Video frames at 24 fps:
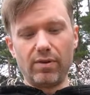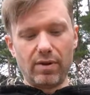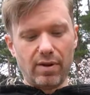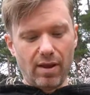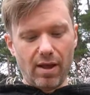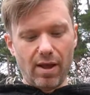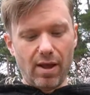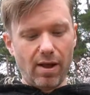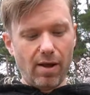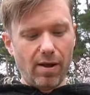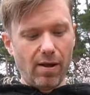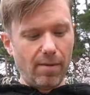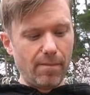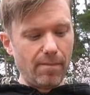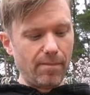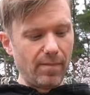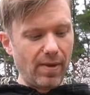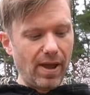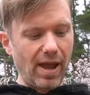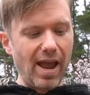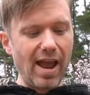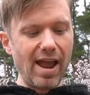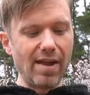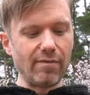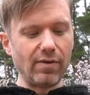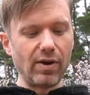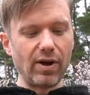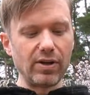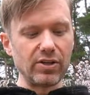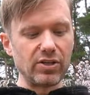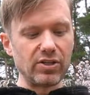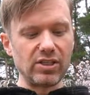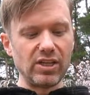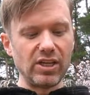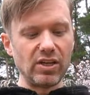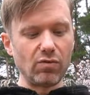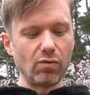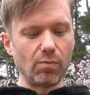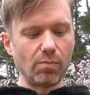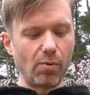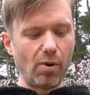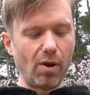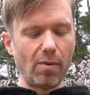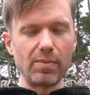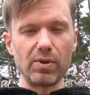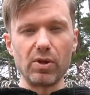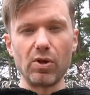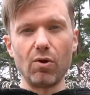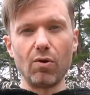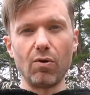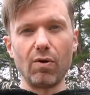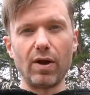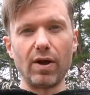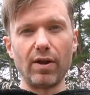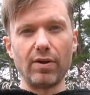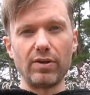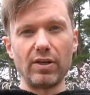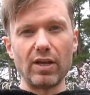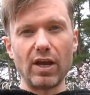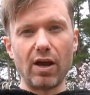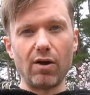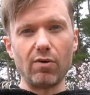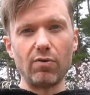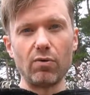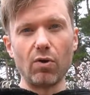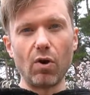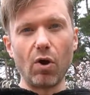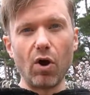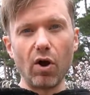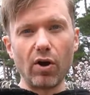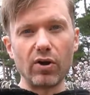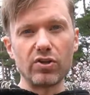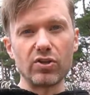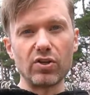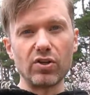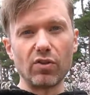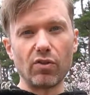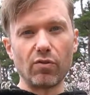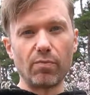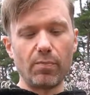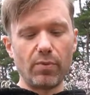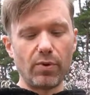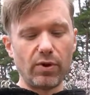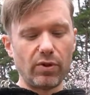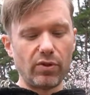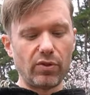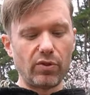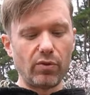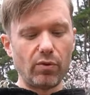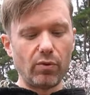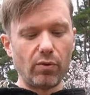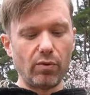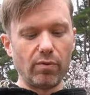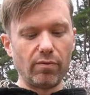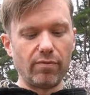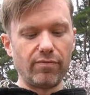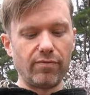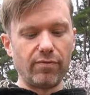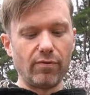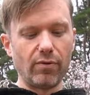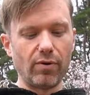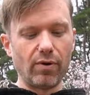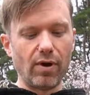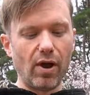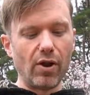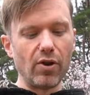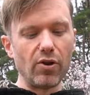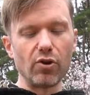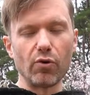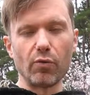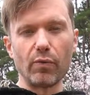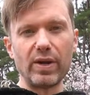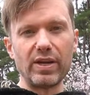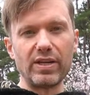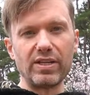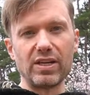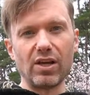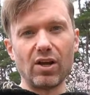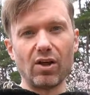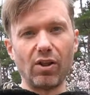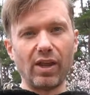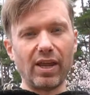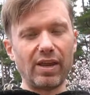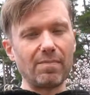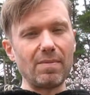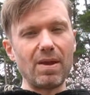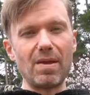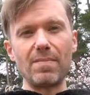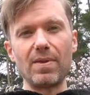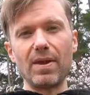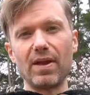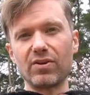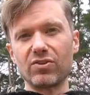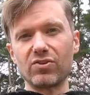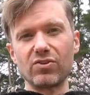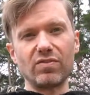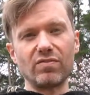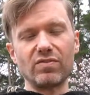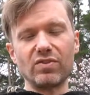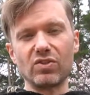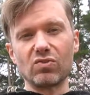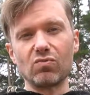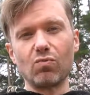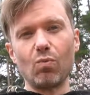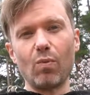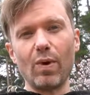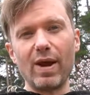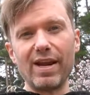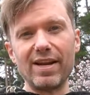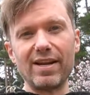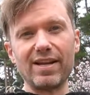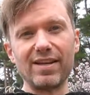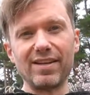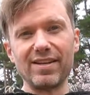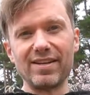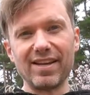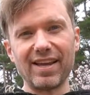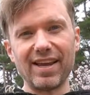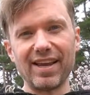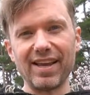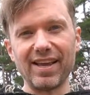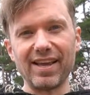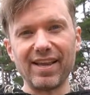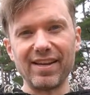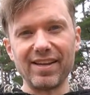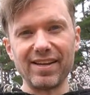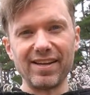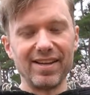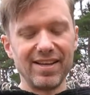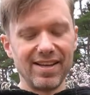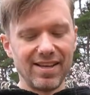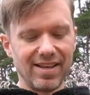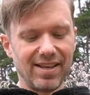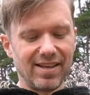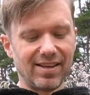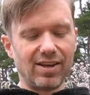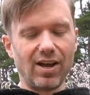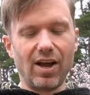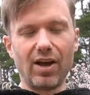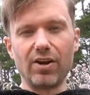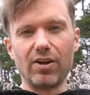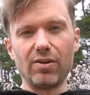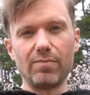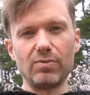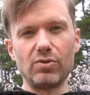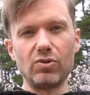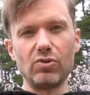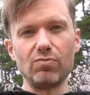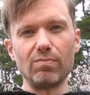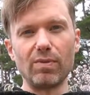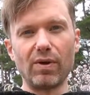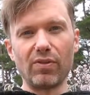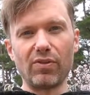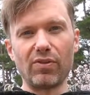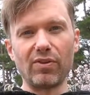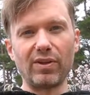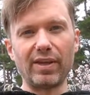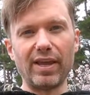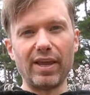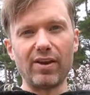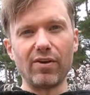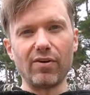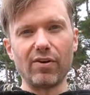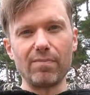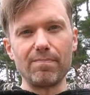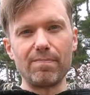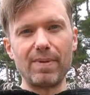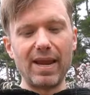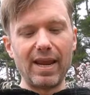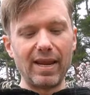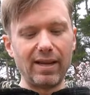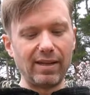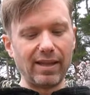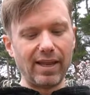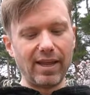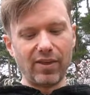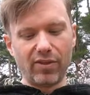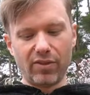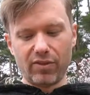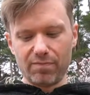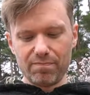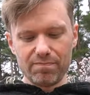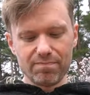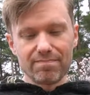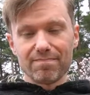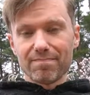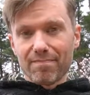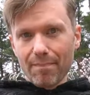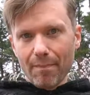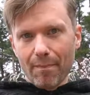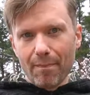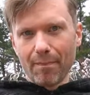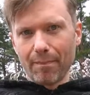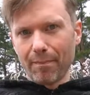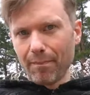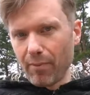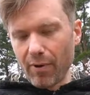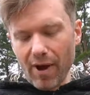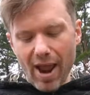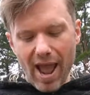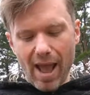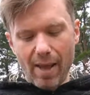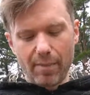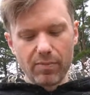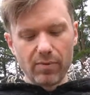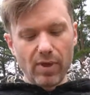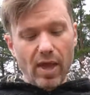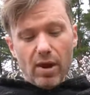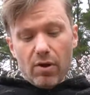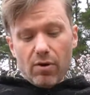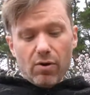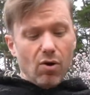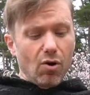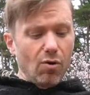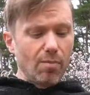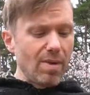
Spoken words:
I have a hunch these will probably go on Yahoo auctions pretty soon for under retail. Like, maybe I should have just waited and gotten them 2 months later and paid less. Perhaps. I don't know.